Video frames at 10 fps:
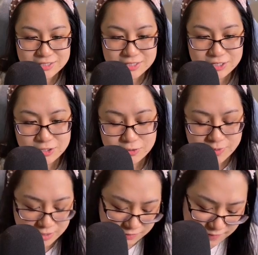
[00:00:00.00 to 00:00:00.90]
and you do
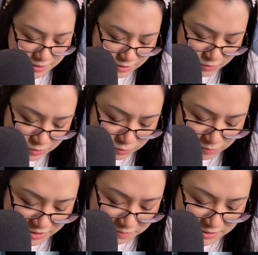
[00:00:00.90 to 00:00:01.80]
x values, you
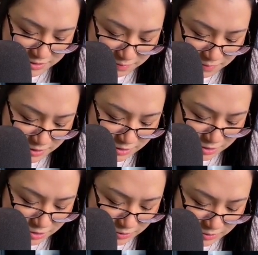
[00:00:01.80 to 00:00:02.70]
might be tempted to
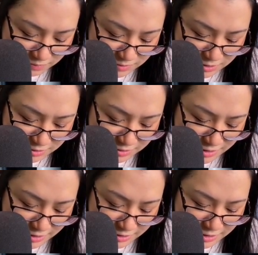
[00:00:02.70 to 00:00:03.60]
do something
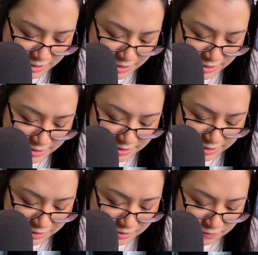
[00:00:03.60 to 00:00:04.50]
like
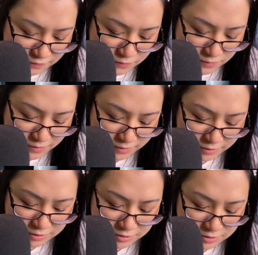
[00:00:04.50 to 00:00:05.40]
negative 4
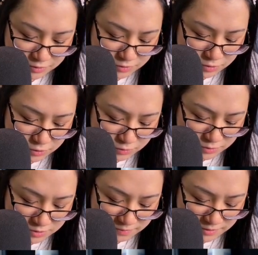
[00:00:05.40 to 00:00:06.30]
to 2 or
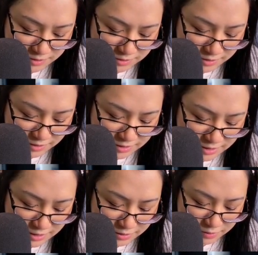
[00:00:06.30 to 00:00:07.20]
something like
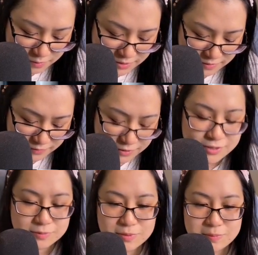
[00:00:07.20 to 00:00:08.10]
that, or whatever.
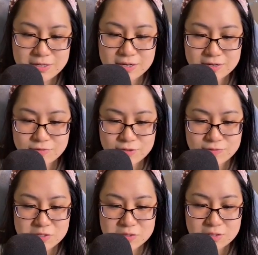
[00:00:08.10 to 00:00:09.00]
It might be kind of
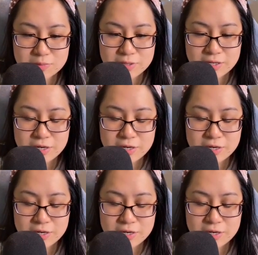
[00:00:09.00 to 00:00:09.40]
confusing, but